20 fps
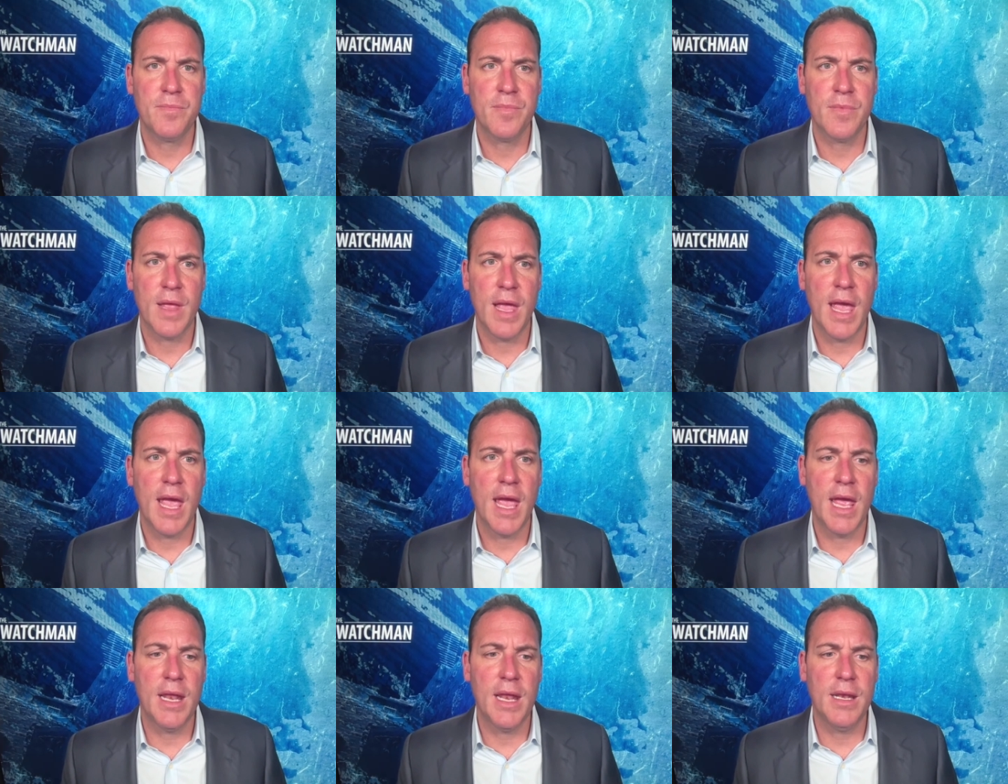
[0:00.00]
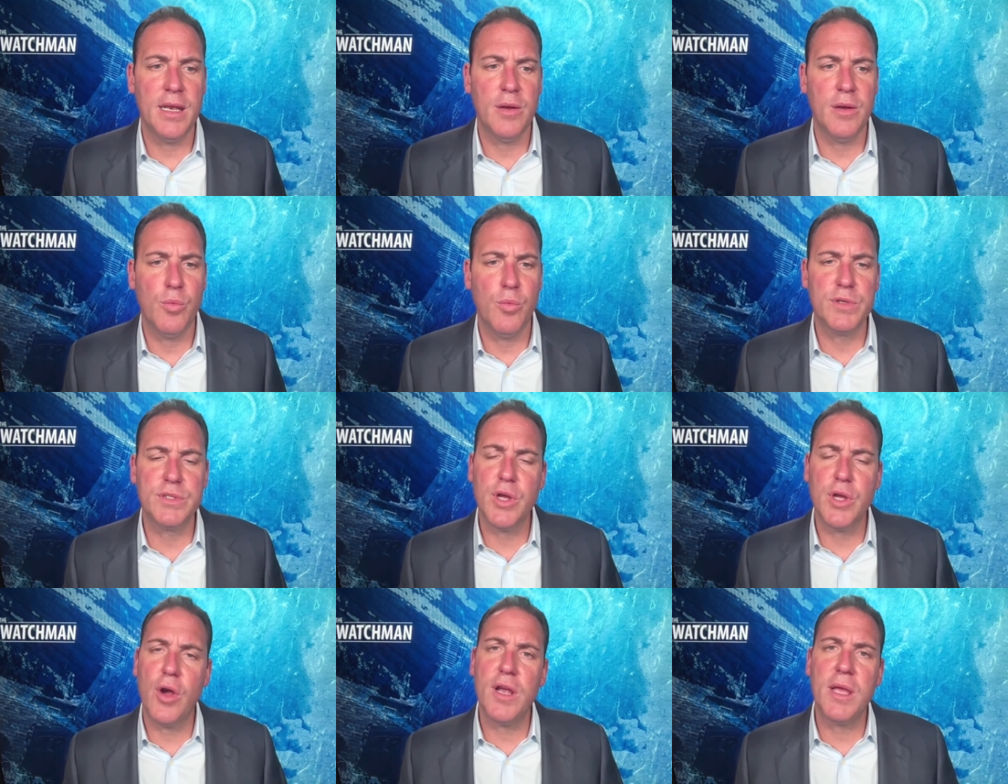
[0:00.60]
And we're
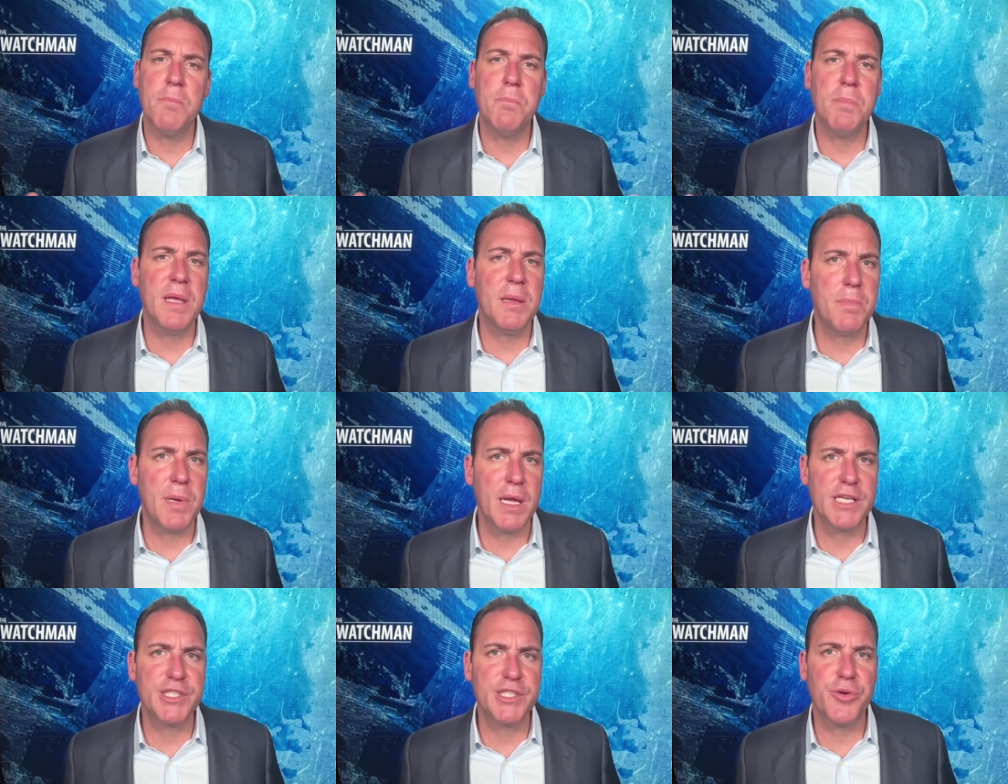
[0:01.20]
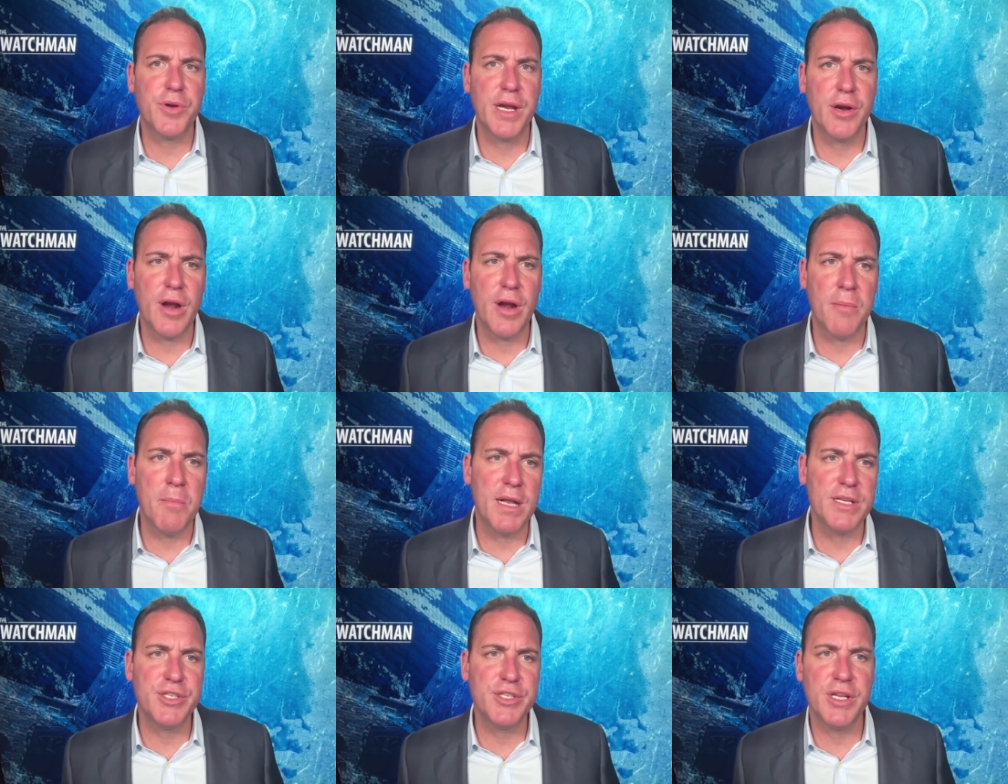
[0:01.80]
talking big picture here. I
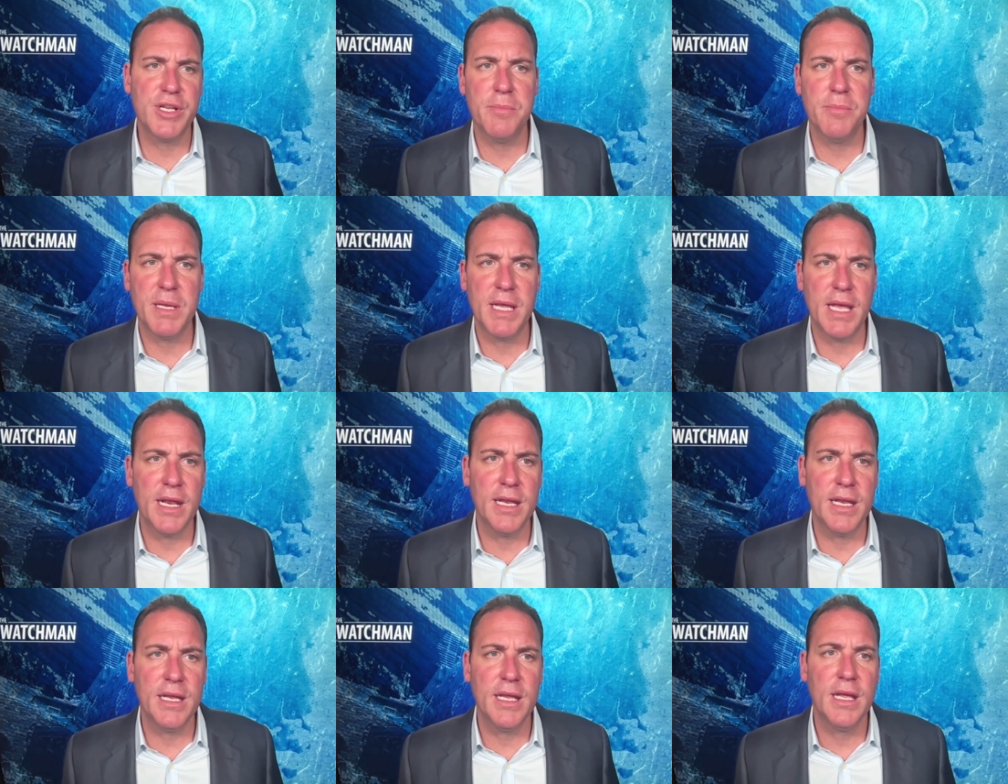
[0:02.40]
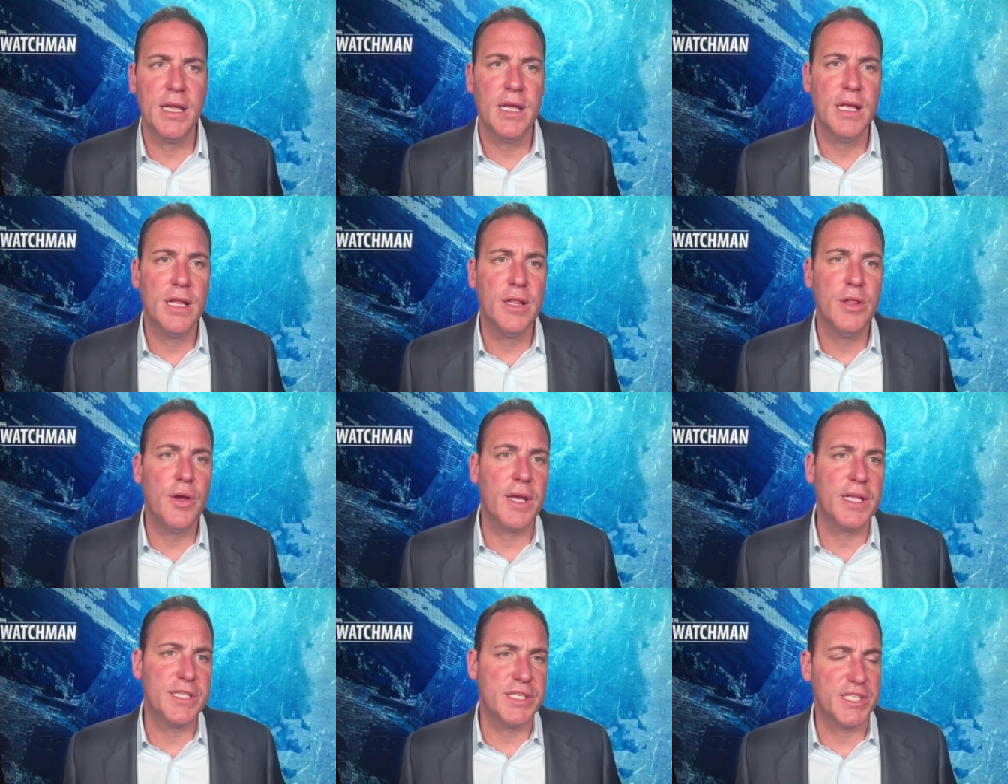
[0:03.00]
mentioned in the beginning,
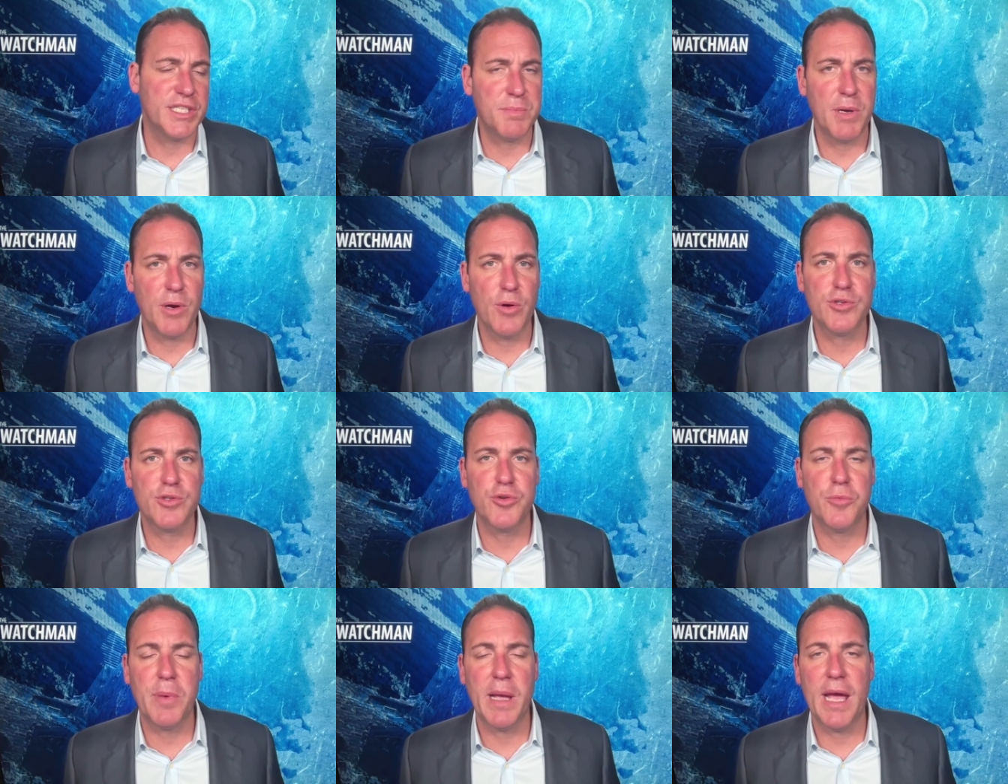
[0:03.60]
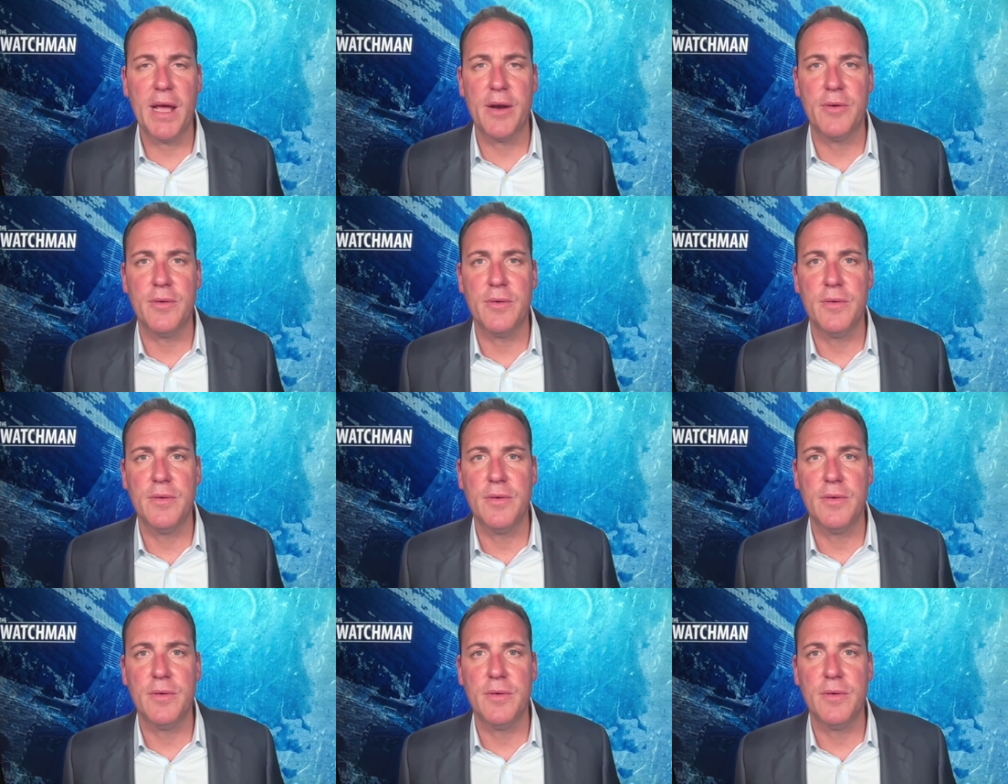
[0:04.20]
look, it's a spiritual battle.